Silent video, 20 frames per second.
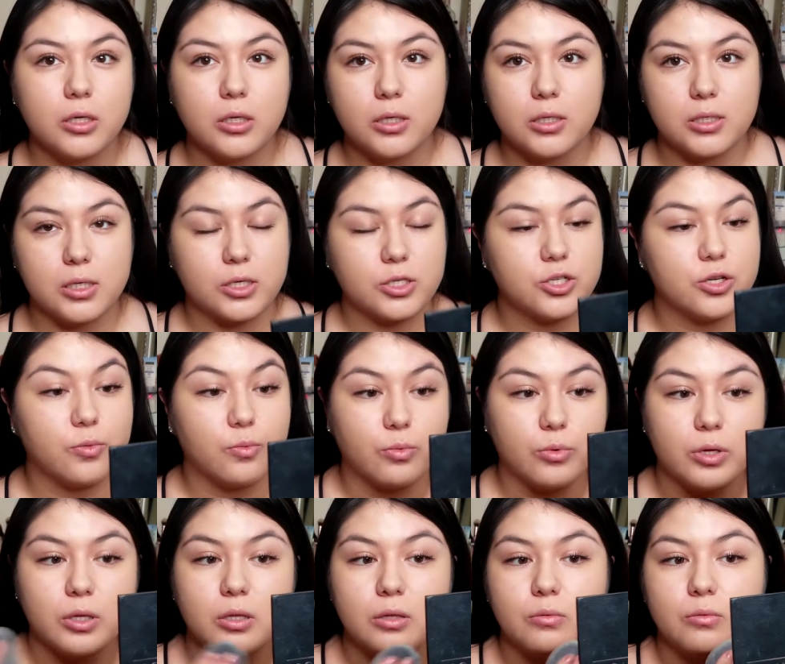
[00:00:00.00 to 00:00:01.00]
It's actually
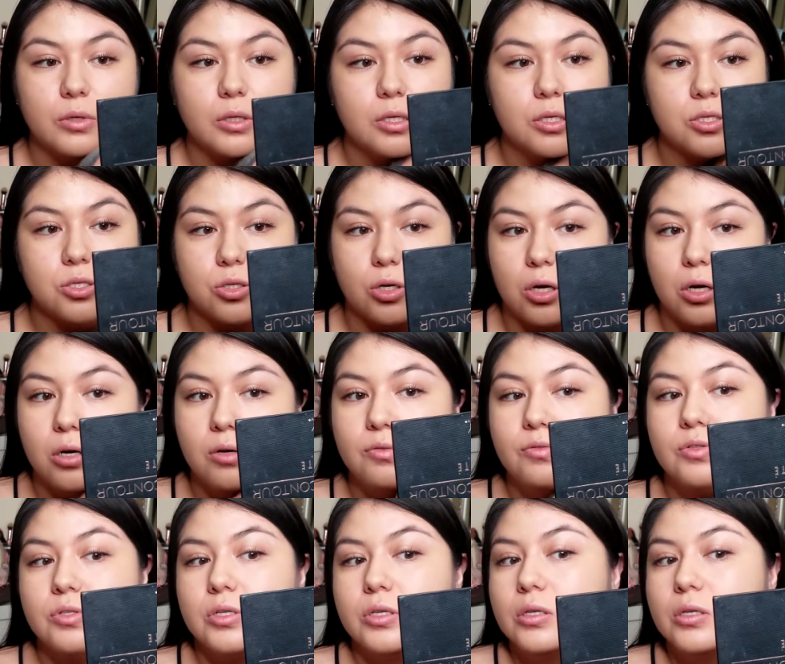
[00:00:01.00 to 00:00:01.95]
really, really soft.